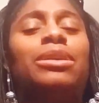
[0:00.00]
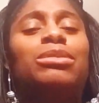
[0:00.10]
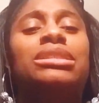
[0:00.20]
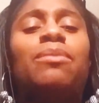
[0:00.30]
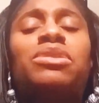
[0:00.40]

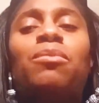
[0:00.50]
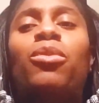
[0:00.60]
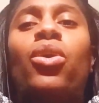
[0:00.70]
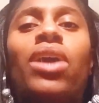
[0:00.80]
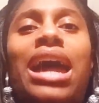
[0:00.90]
him, something
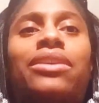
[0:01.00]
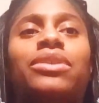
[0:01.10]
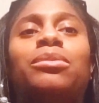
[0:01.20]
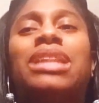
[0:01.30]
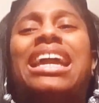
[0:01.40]
more out of
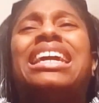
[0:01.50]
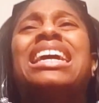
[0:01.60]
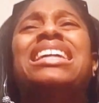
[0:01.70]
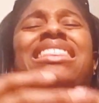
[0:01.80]
him, like